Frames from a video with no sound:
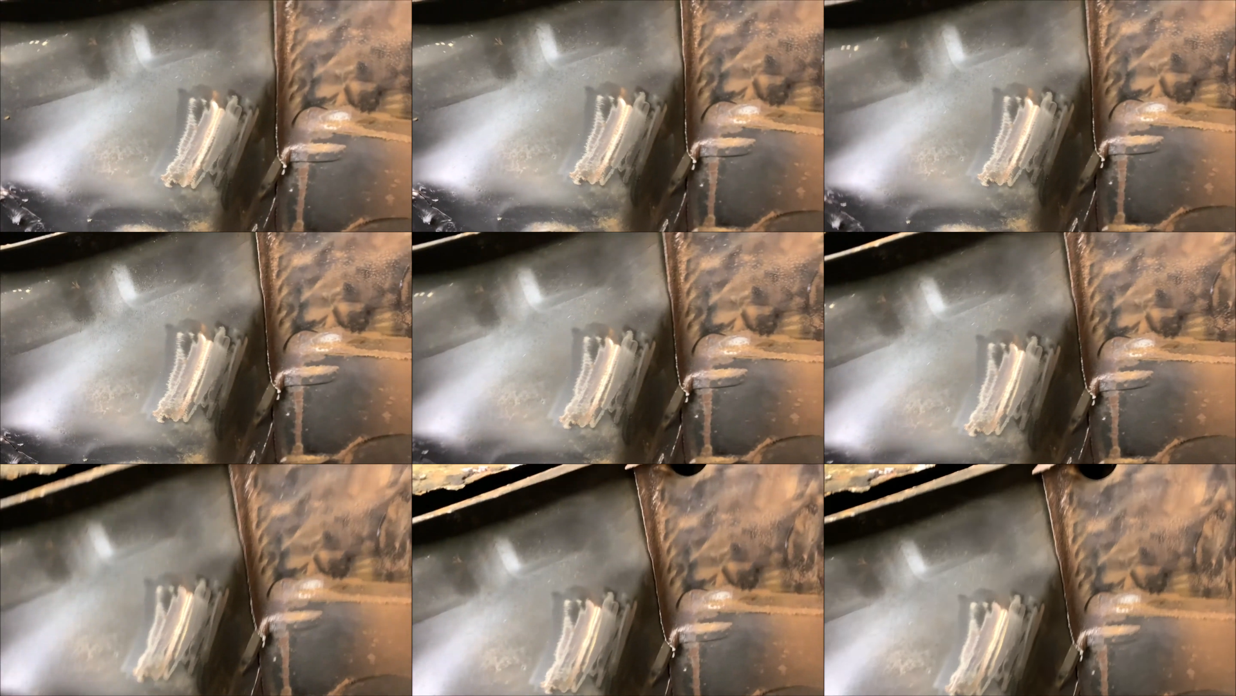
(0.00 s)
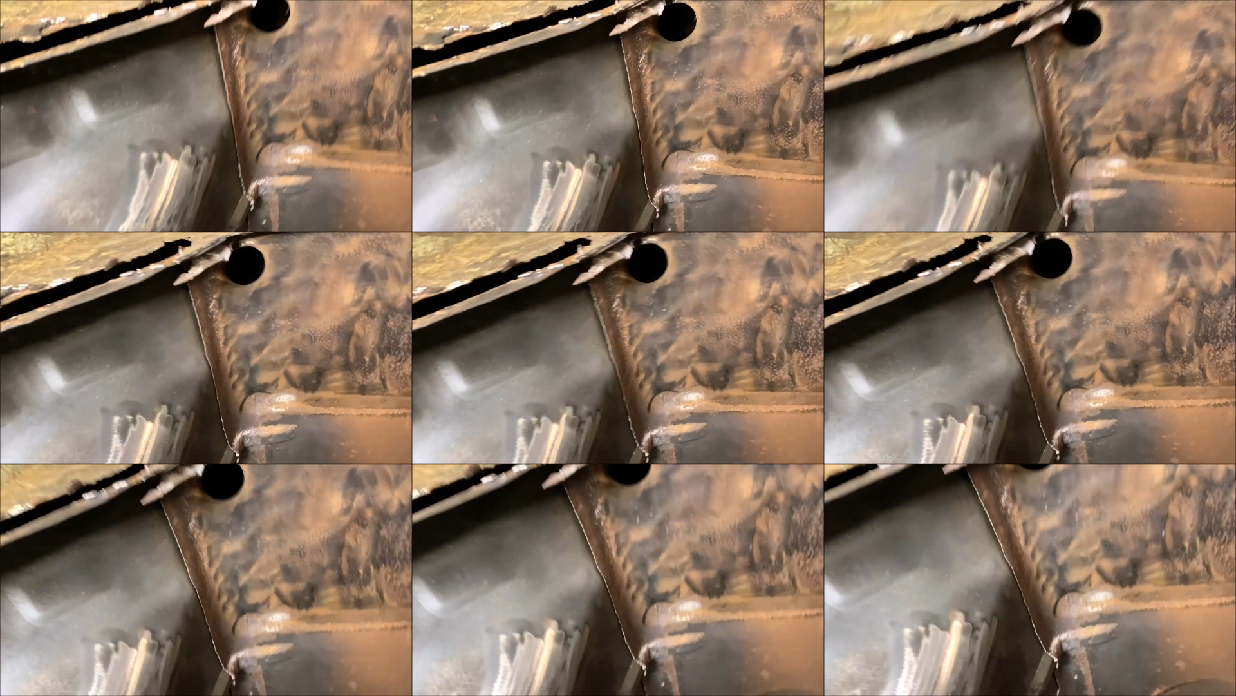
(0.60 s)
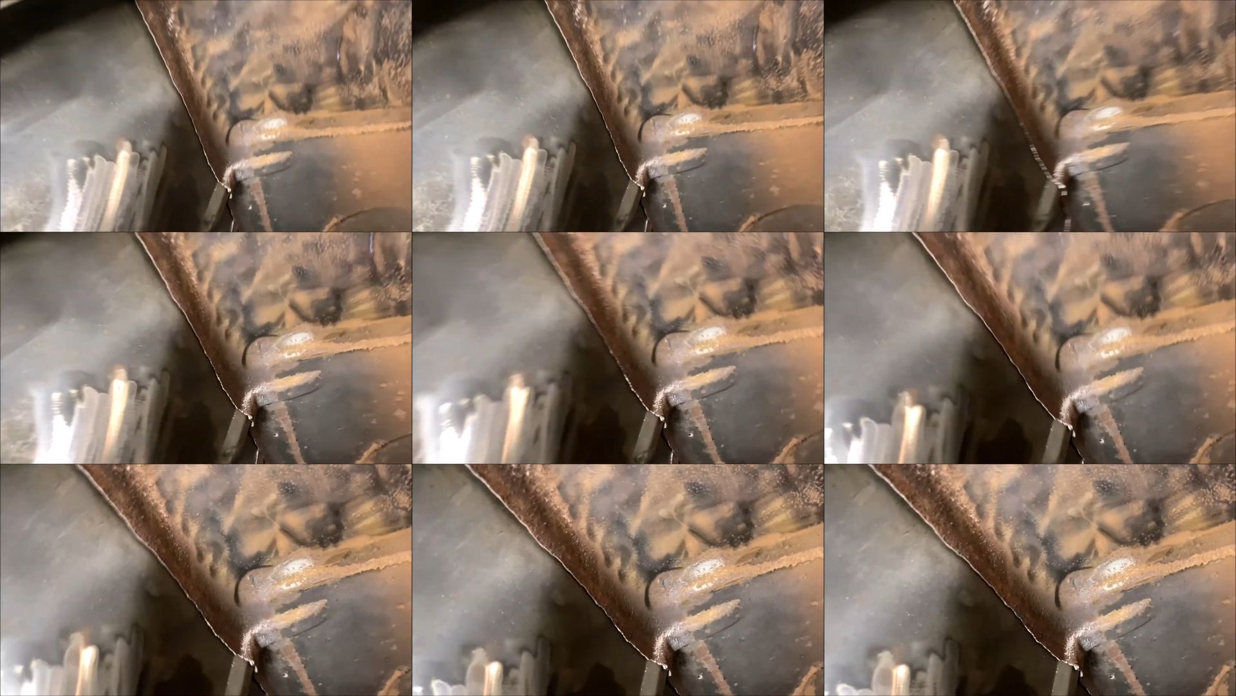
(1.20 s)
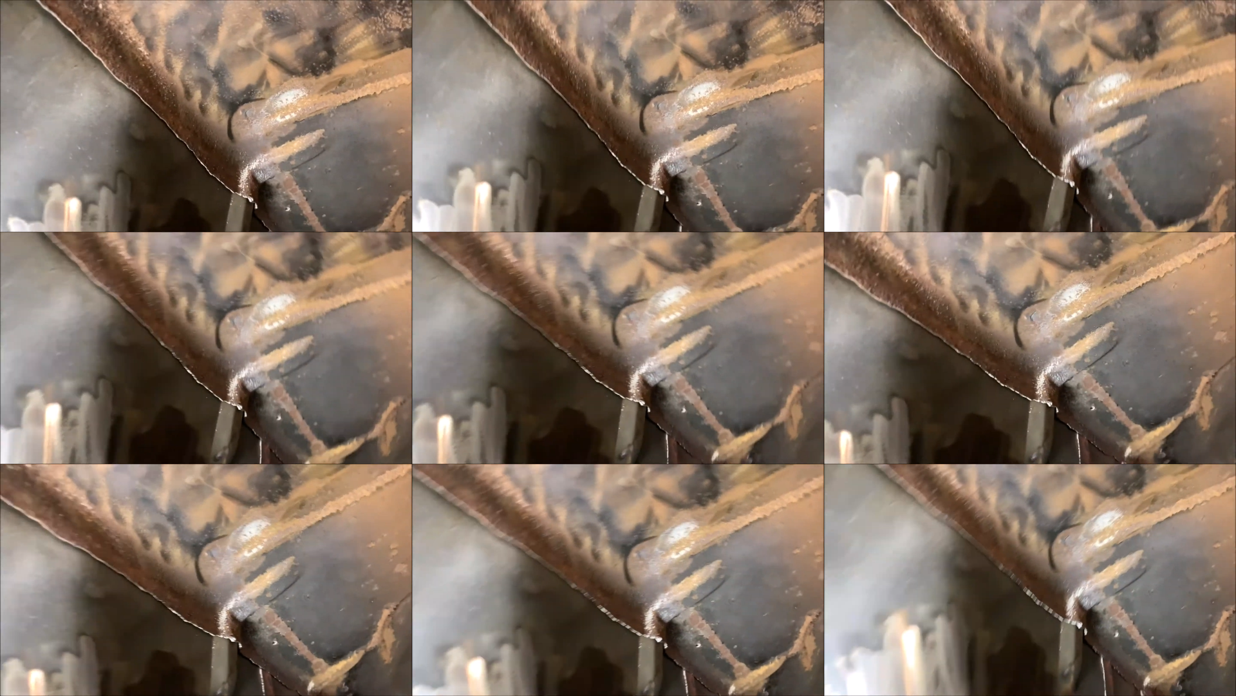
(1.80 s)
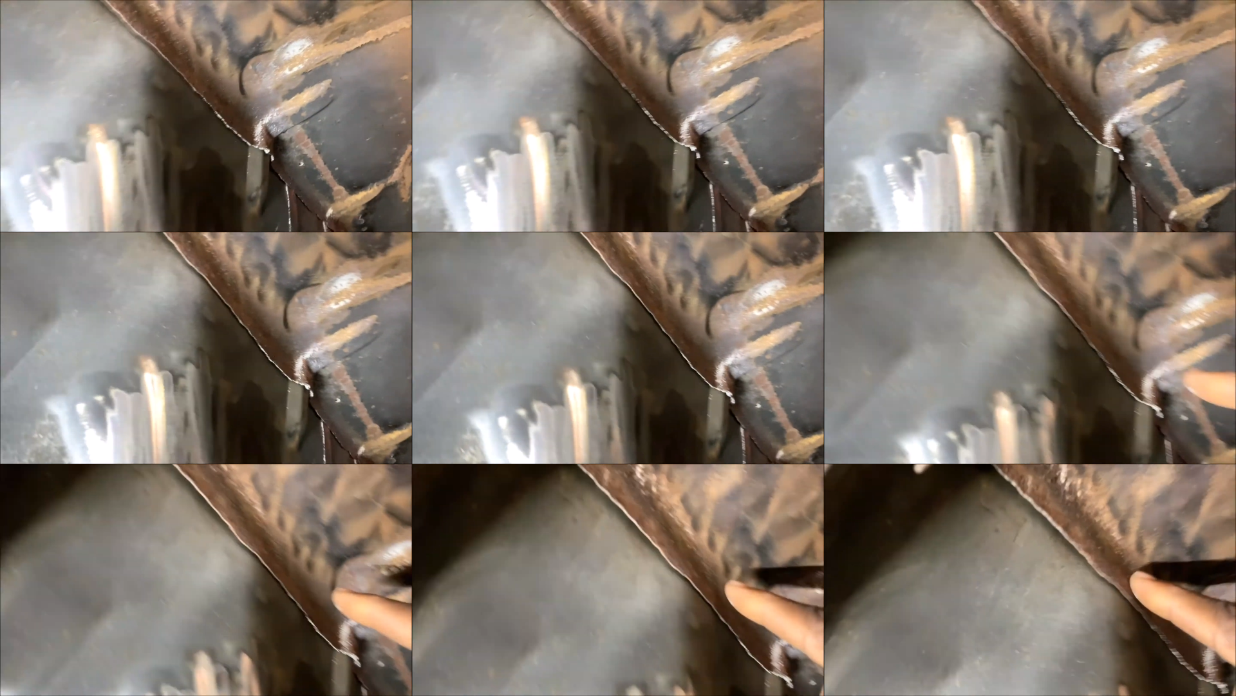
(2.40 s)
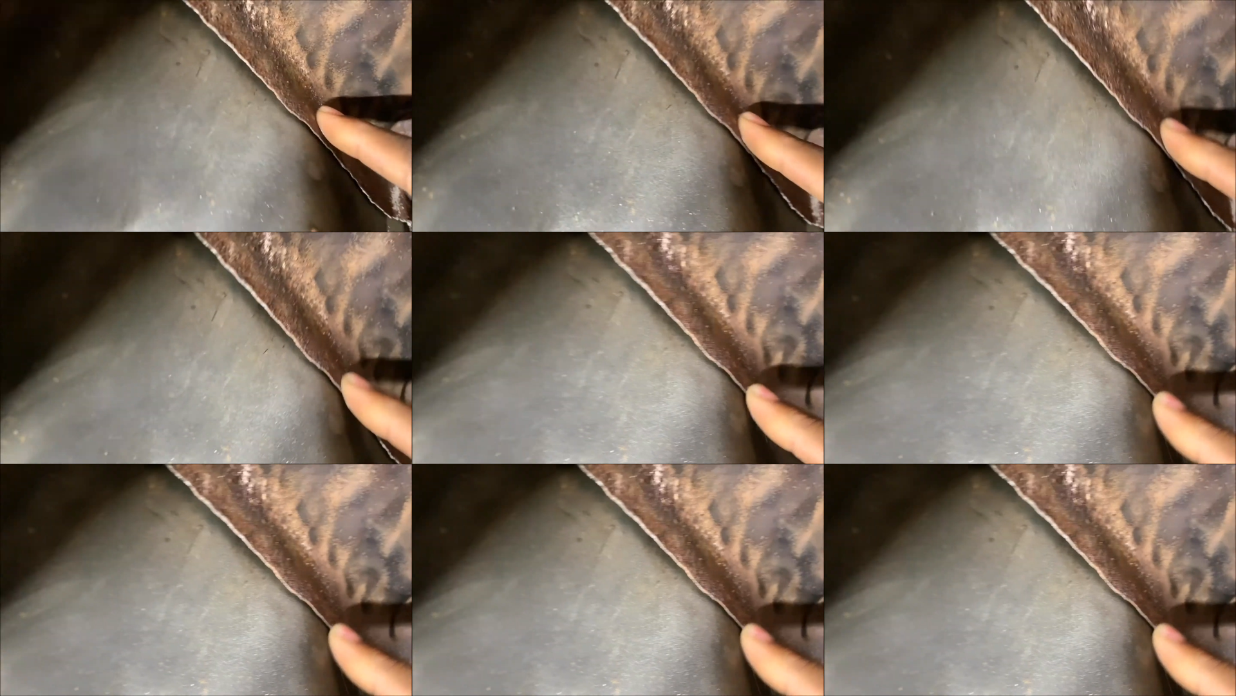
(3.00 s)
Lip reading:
No face is visible, so there are no lips to read.